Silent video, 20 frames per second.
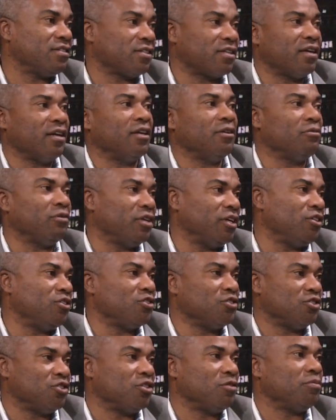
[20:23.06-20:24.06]
the kind of
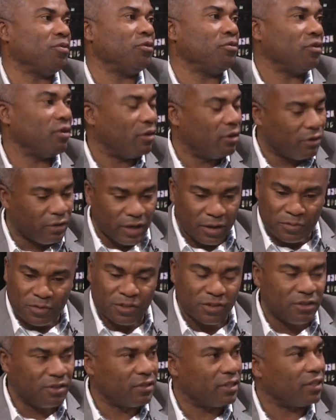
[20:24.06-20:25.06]
relationship you. Oh,
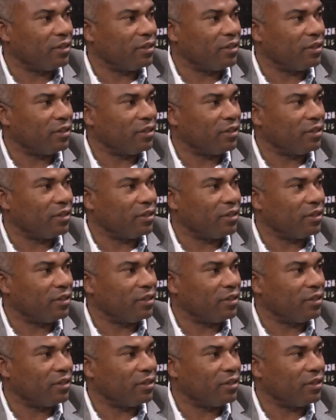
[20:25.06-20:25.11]
absolutely.